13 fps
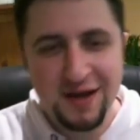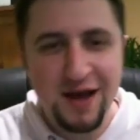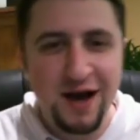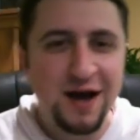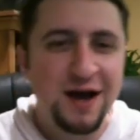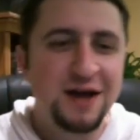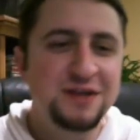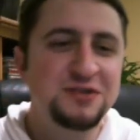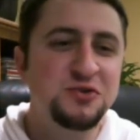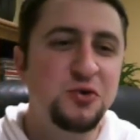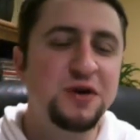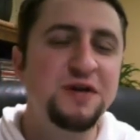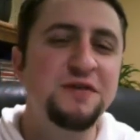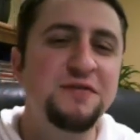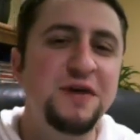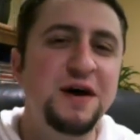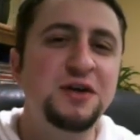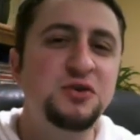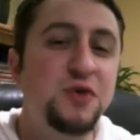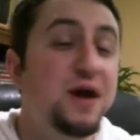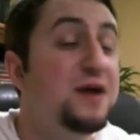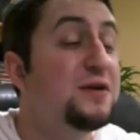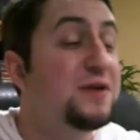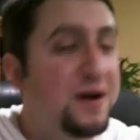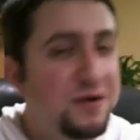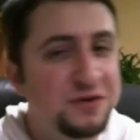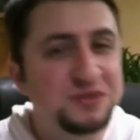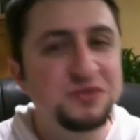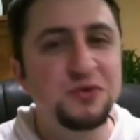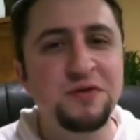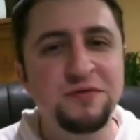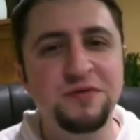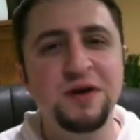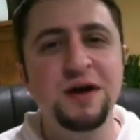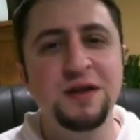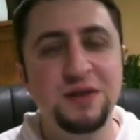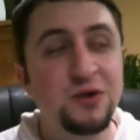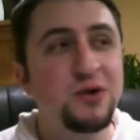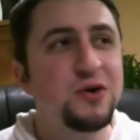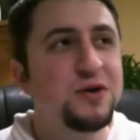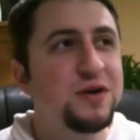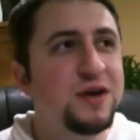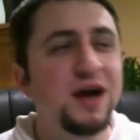uh, sort of, uh, trial and error sort of uh, learned,